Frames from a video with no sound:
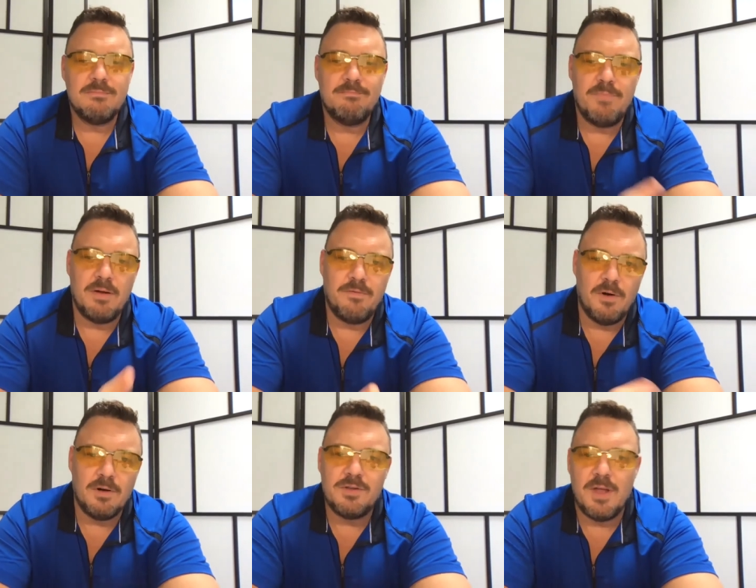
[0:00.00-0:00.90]
But
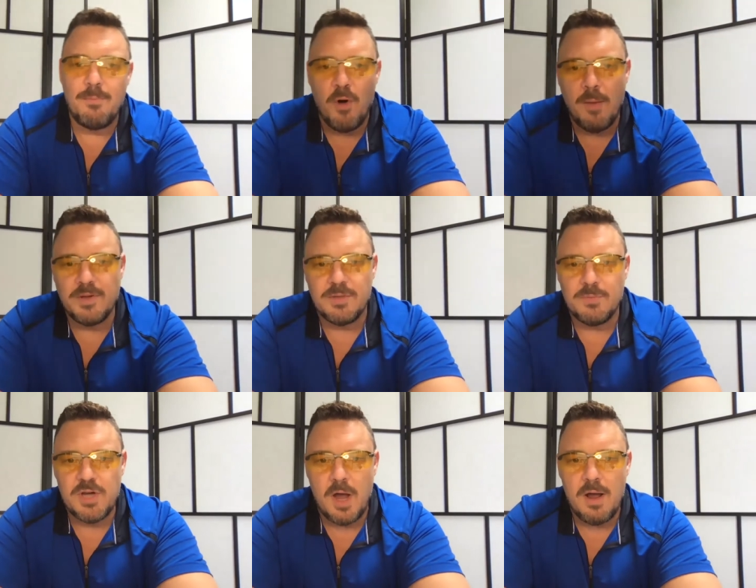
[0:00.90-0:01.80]
first, I promised
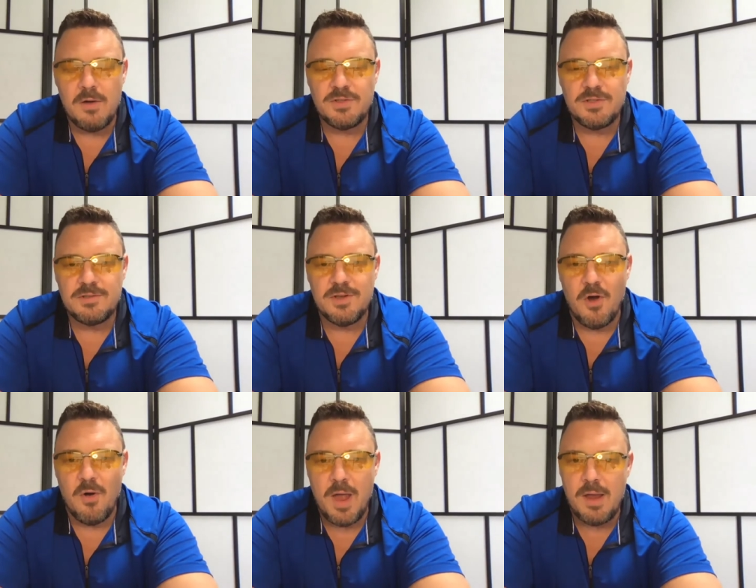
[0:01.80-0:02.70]
some shout outs.
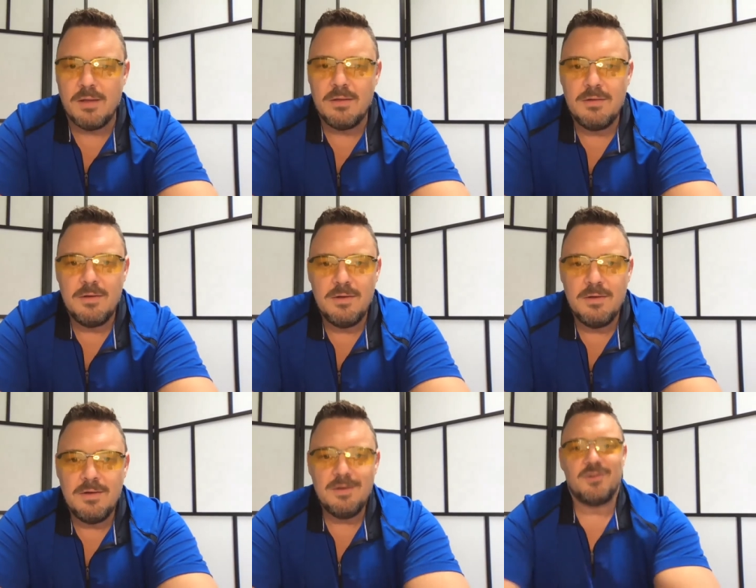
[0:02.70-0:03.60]
So, hey,
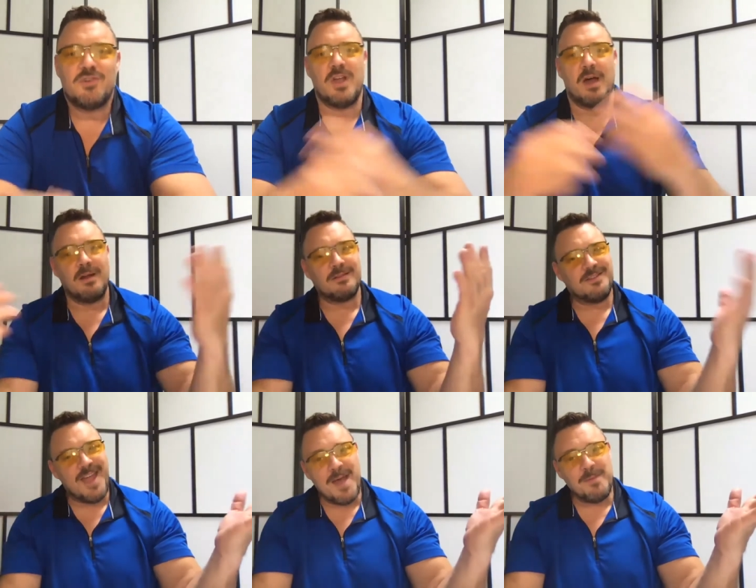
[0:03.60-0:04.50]
shout out
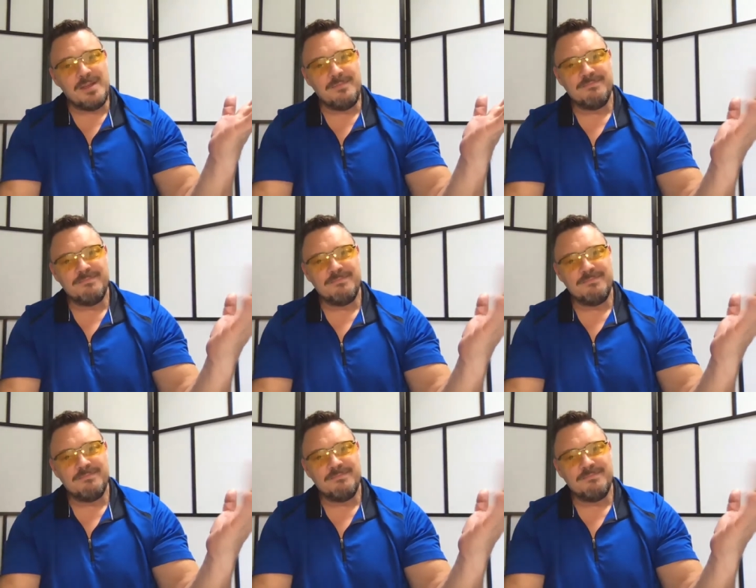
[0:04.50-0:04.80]
to Tammy.